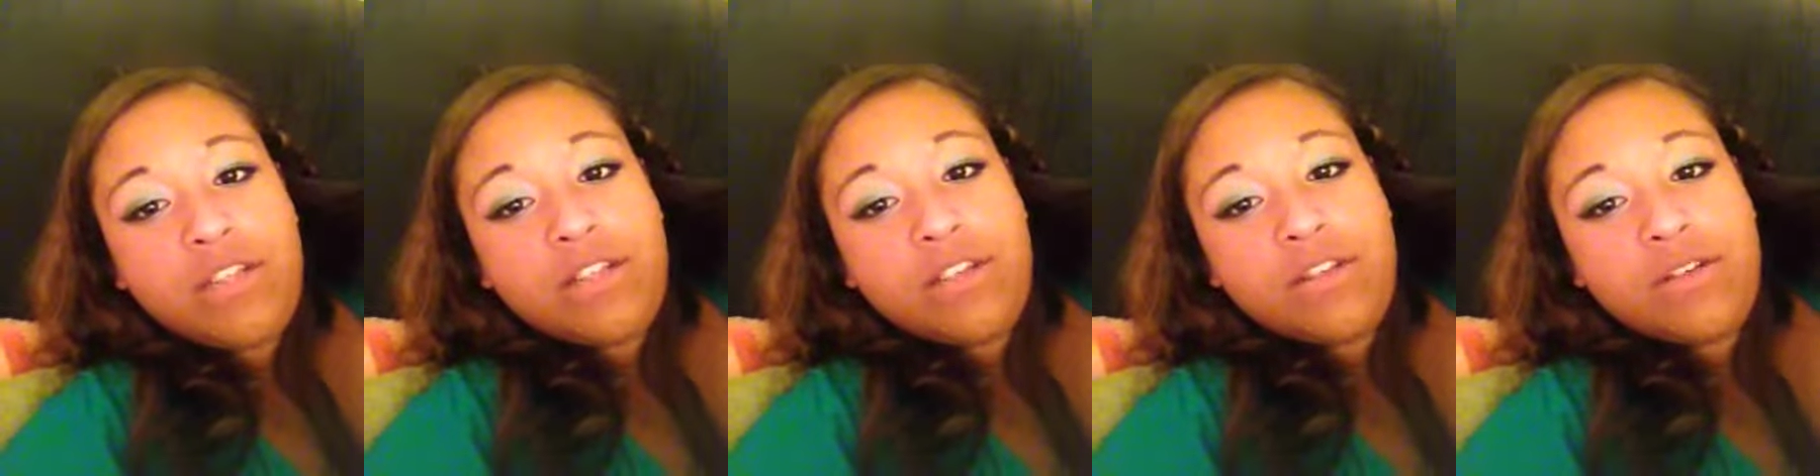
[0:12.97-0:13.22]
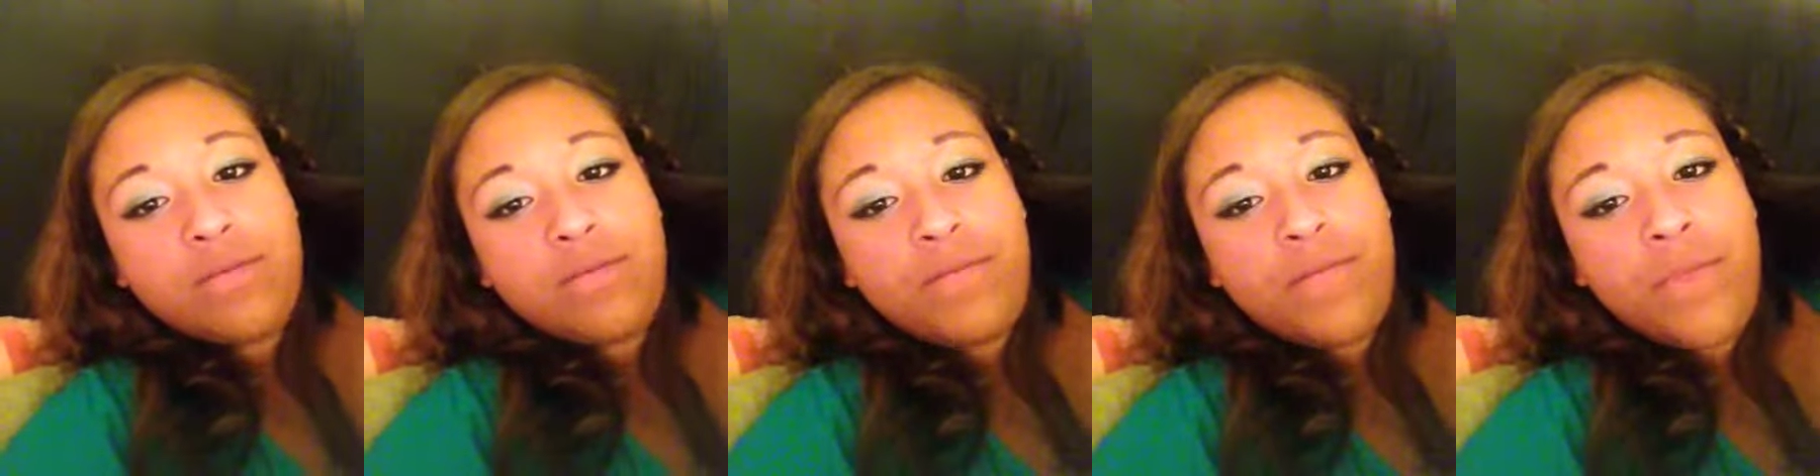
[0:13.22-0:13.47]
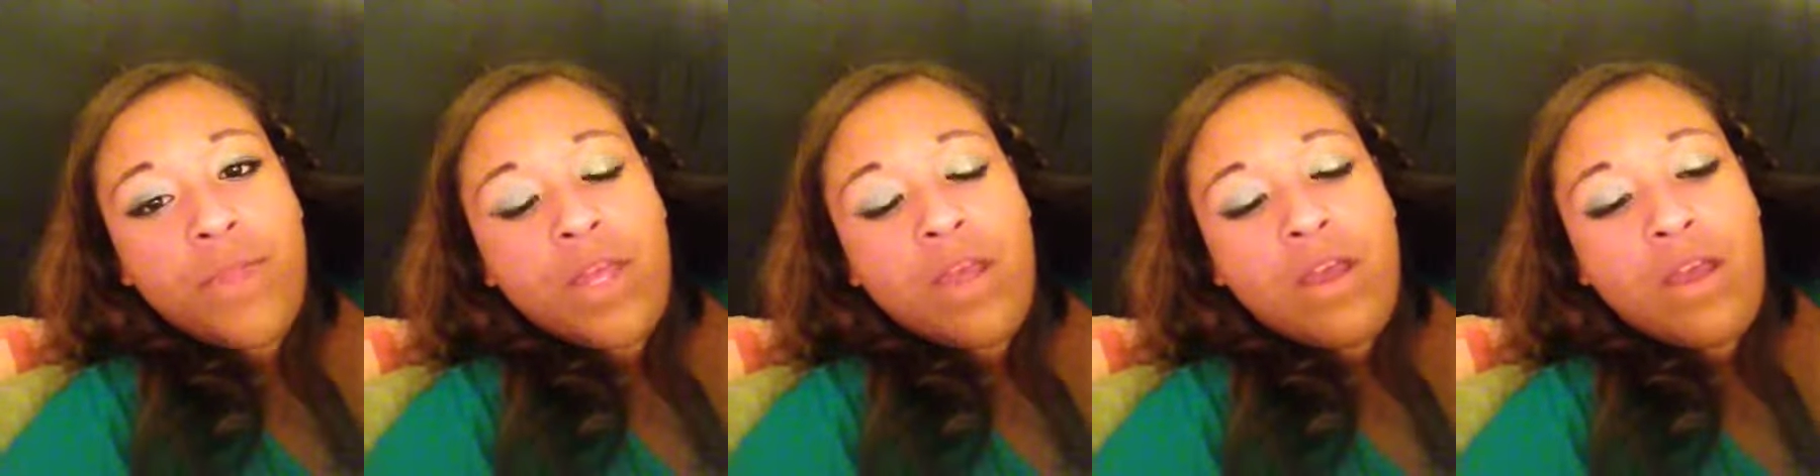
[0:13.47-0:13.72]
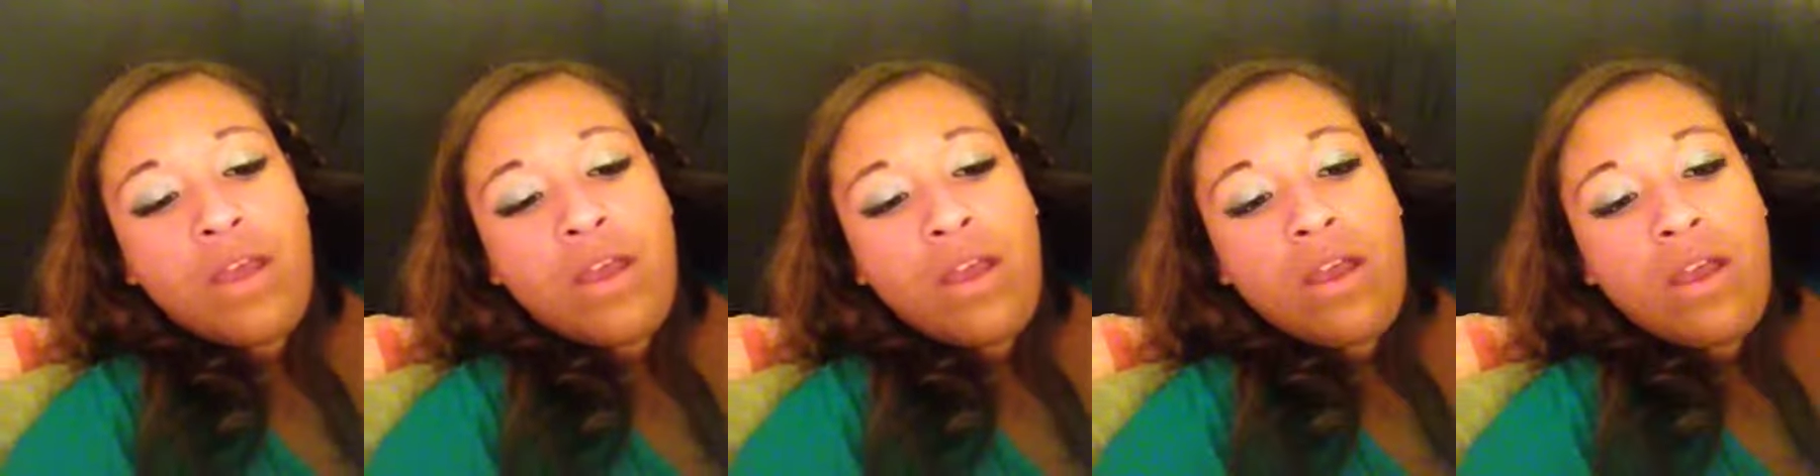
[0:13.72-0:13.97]
too.
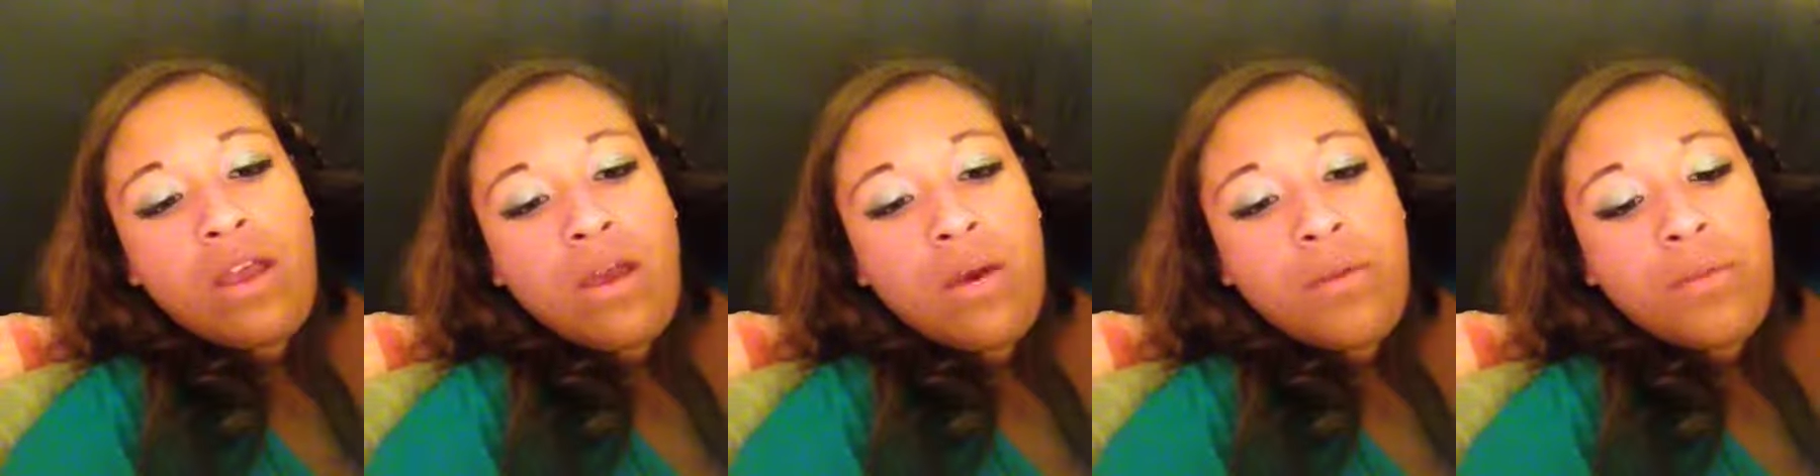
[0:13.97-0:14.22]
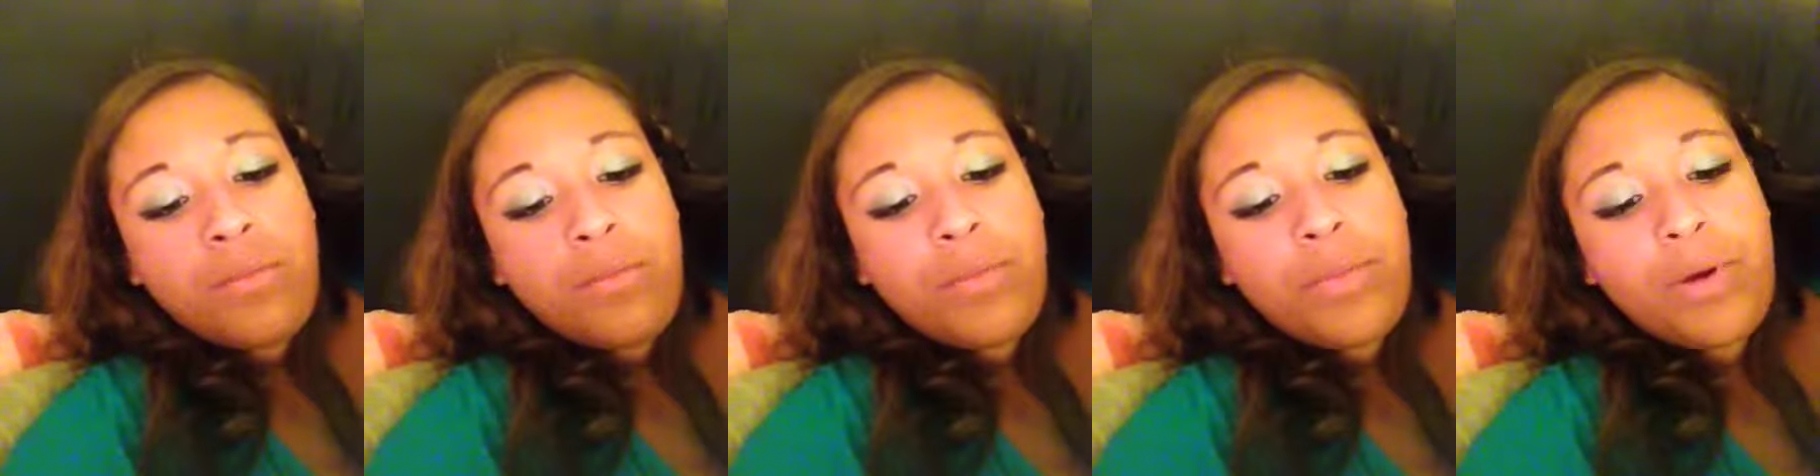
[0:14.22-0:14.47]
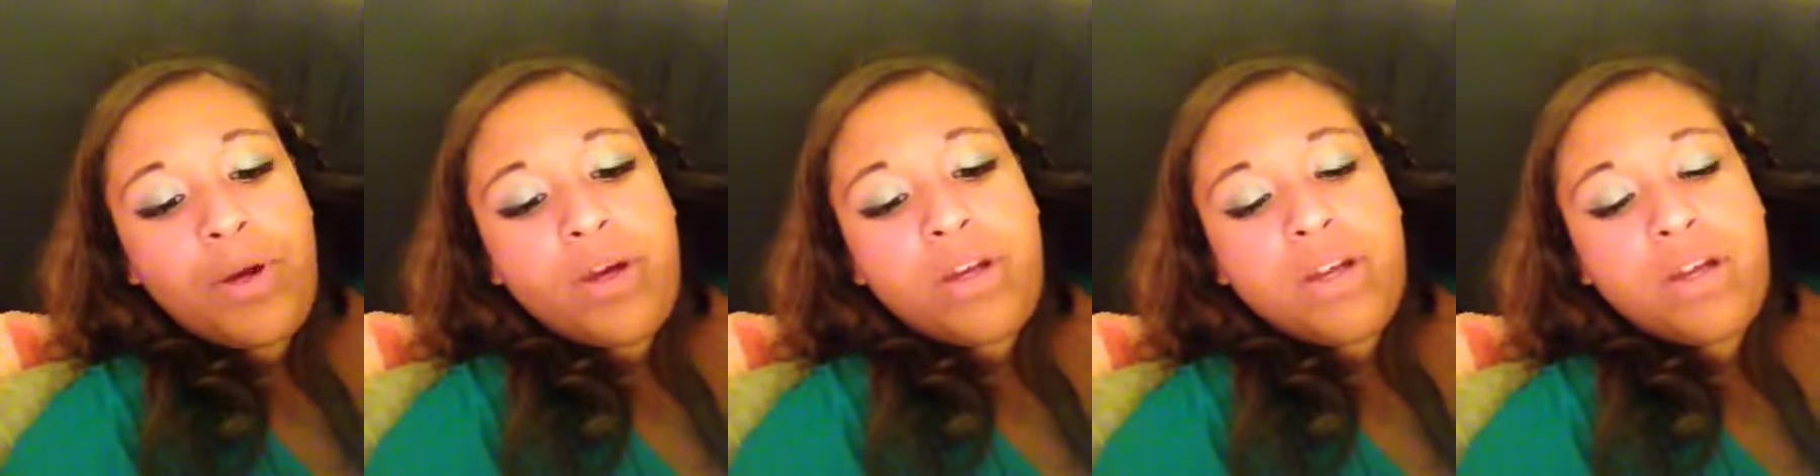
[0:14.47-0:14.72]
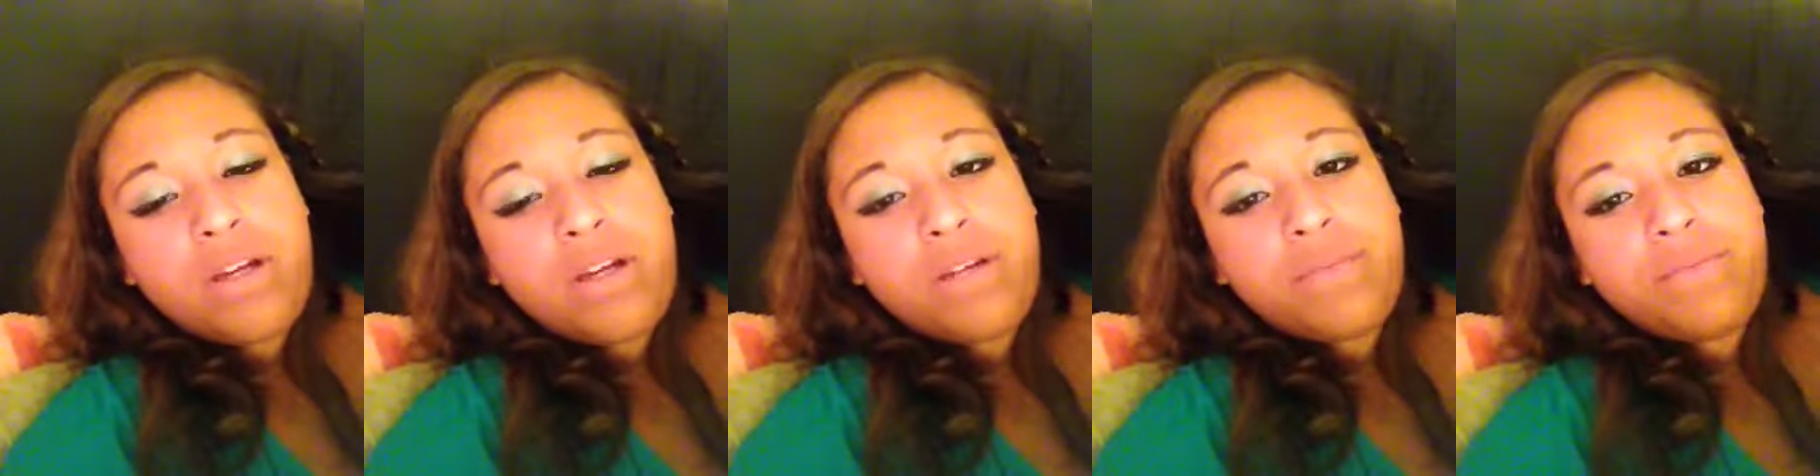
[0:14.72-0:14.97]

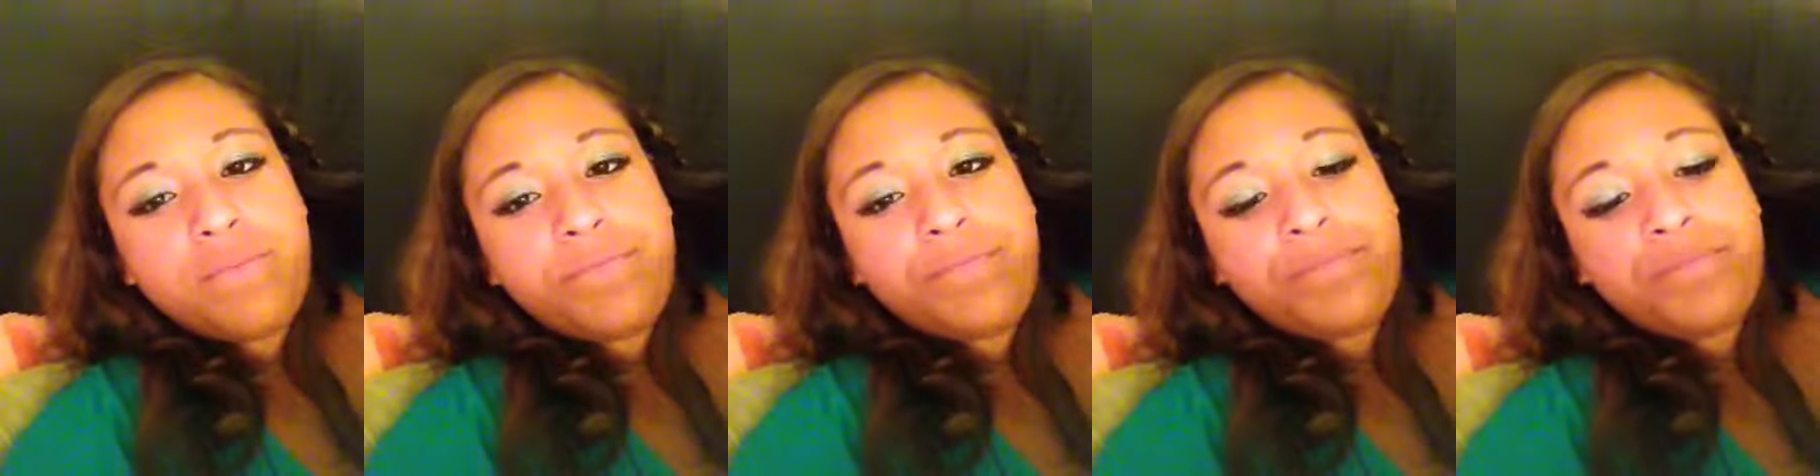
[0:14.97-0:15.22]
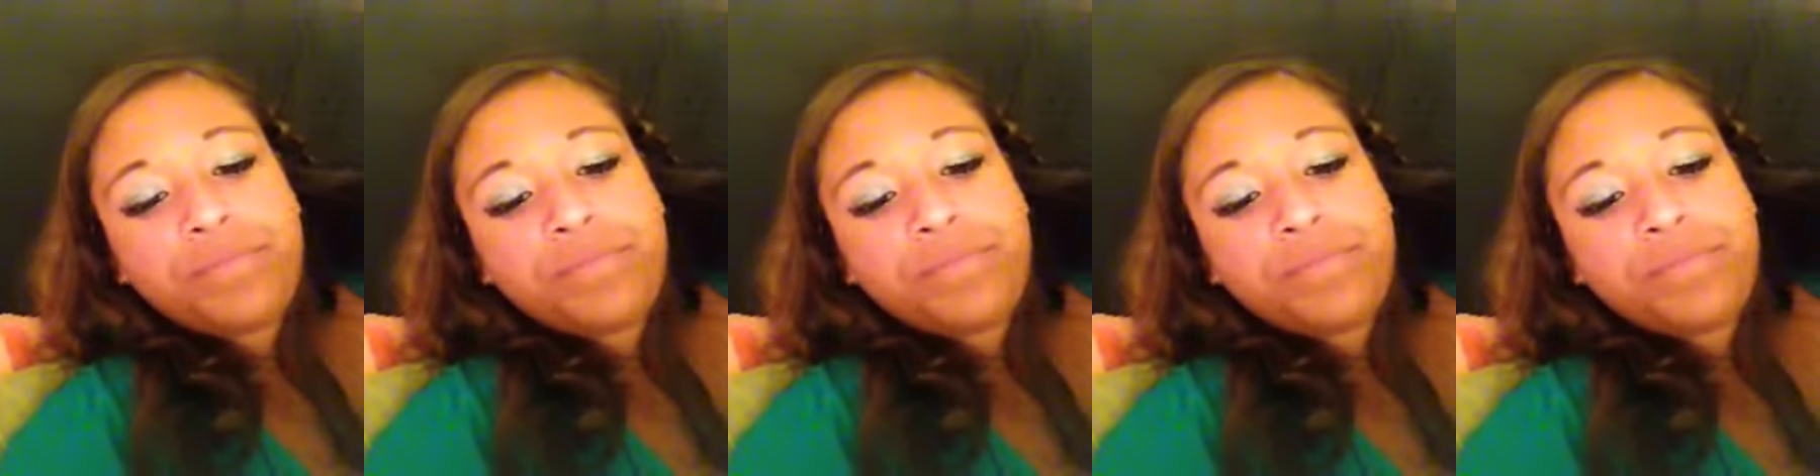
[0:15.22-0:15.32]
But,